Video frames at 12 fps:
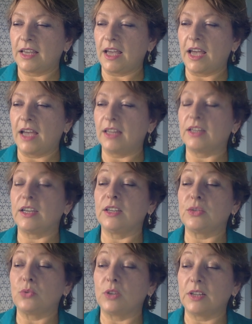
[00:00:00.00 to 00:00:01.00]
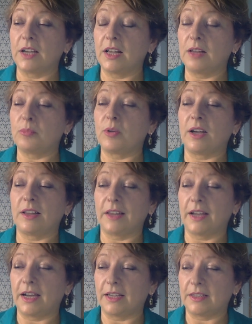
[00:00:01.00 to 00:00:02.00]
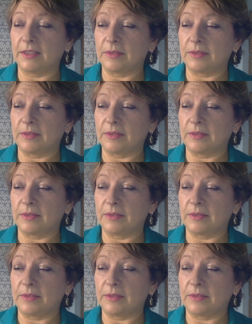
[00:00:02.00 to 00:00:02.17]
and it will help a lot.